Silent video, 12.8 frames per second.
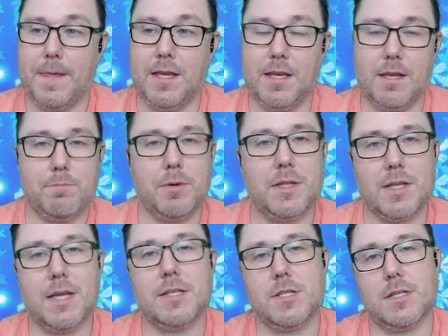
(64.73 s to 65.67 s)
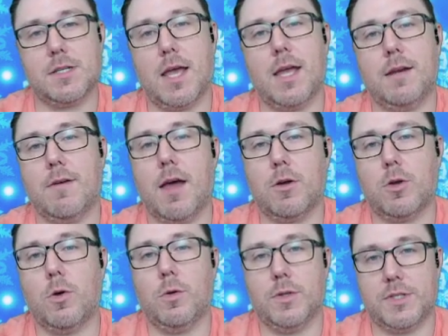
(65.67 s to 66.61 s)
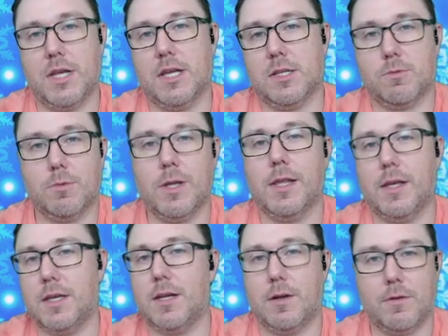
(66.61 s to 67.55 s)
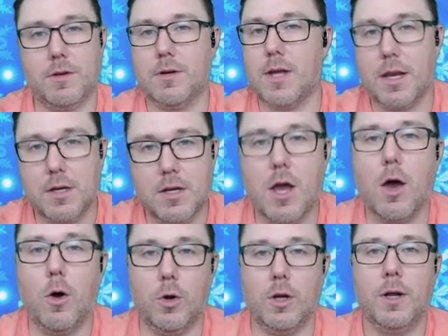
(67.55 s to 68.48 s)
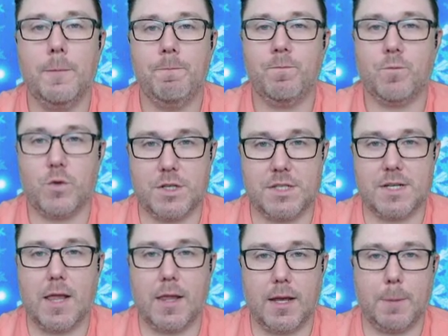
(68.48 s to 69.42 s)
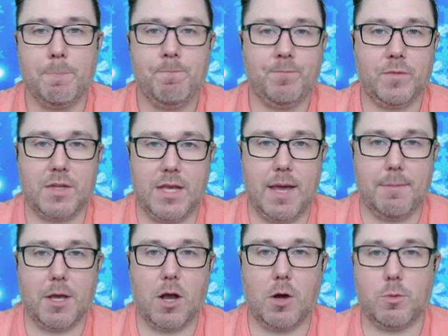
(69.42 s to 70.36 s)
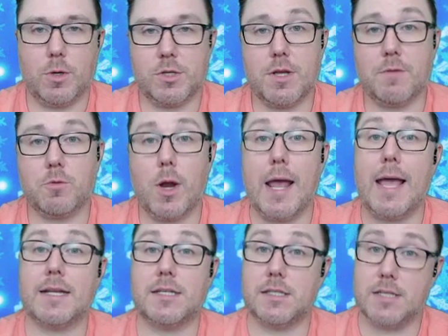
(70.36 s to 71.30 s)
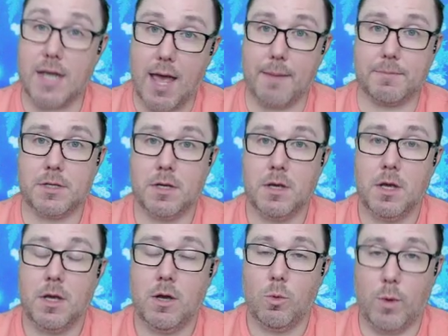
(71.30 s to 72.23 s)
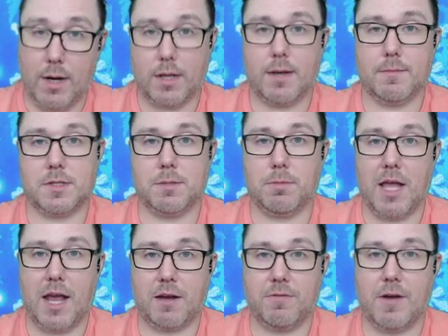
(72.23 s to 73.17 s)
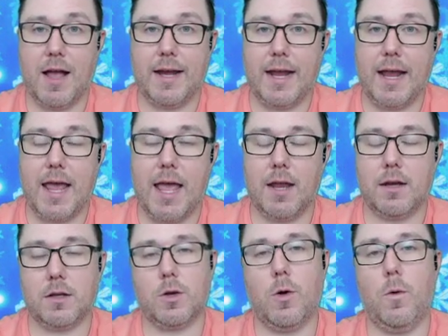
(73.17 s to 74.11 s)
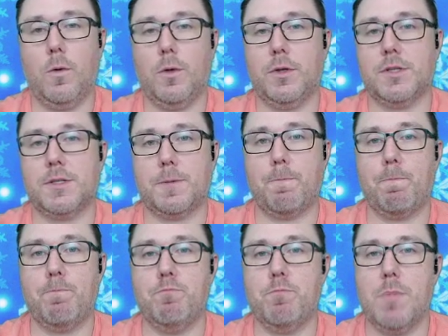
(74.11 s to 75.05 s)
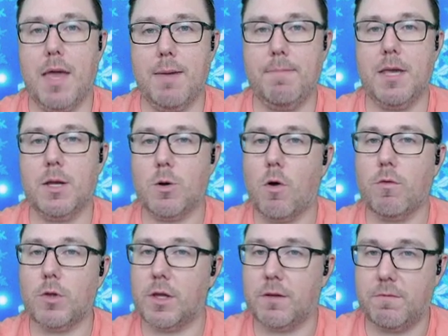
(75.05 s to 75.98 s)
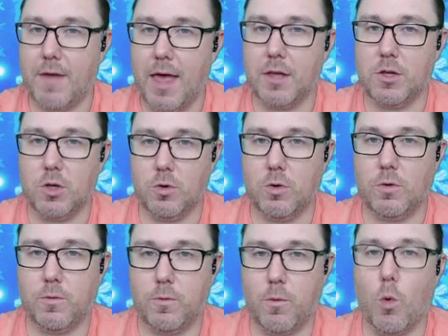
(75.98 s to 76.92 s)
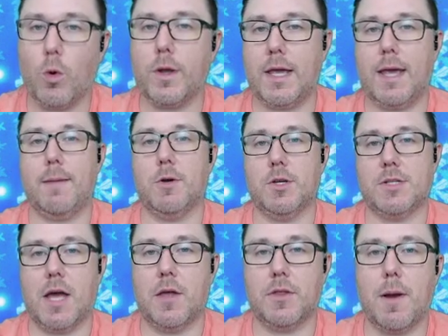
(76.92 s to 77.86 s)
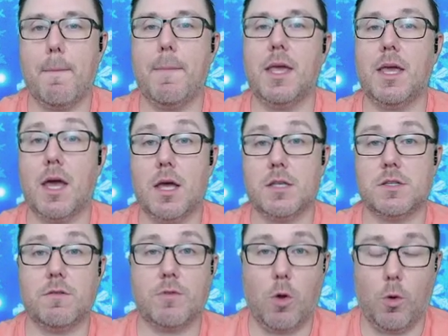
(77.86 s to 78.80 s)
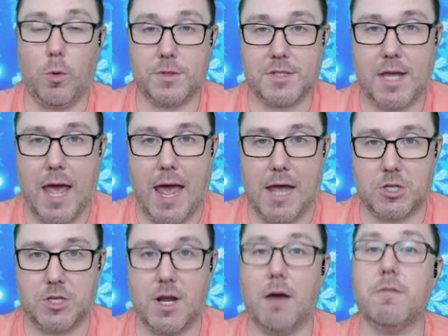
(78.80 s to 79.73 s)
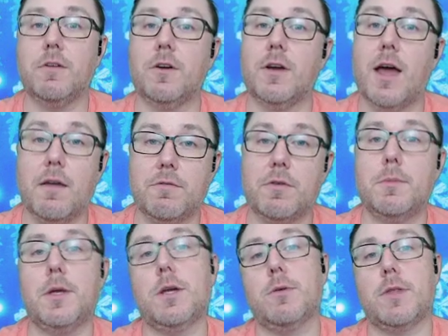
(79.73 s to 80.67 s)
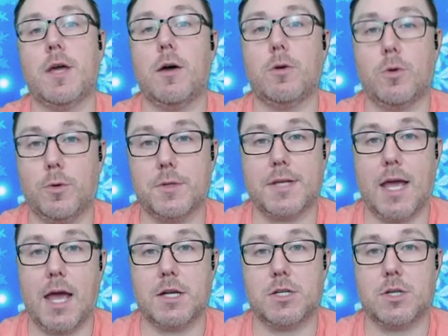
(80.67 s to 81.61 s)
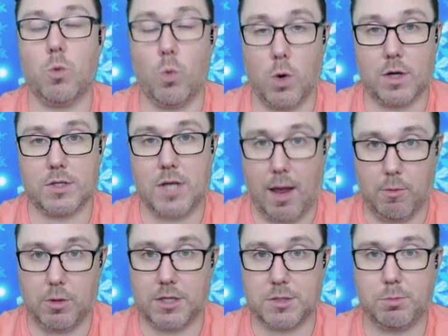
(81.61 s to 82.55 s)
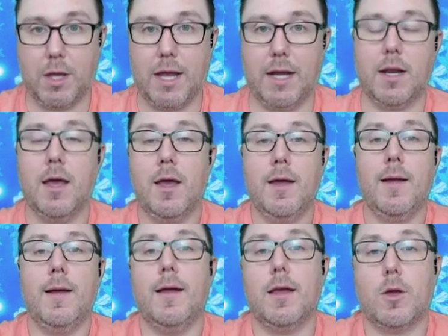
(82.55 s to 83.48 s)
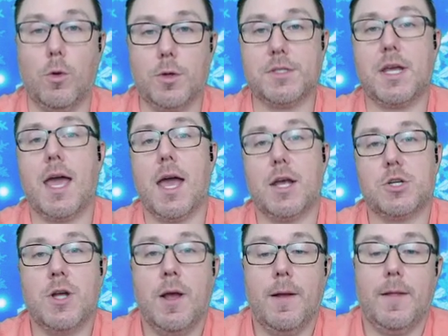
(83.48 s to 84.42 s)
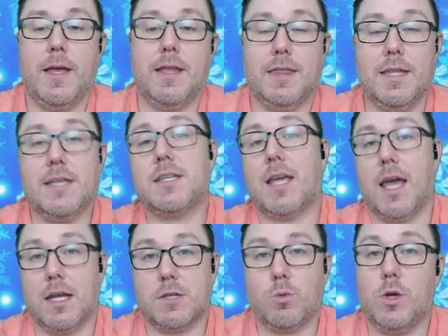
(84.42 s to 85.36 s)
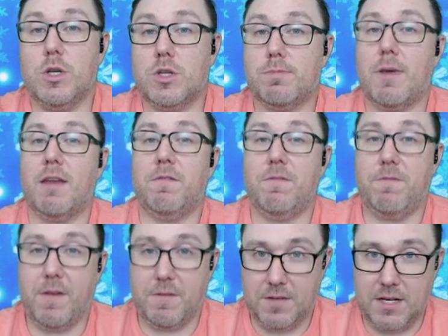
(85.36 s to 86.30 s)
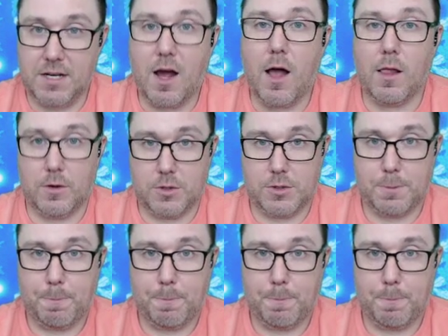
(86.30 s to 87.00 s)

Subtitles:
But that's just kind of how Kohls is, really. You know, they're not known for selling gaming hardware and software, except when it comes to Black Friday. And Kohls may be an overlooked value for gamers out there because of Kohls Cash. Now, if you're not familiar with how Kohls Cash works, I will explain. Kohls Cash, in this case, when you spend $50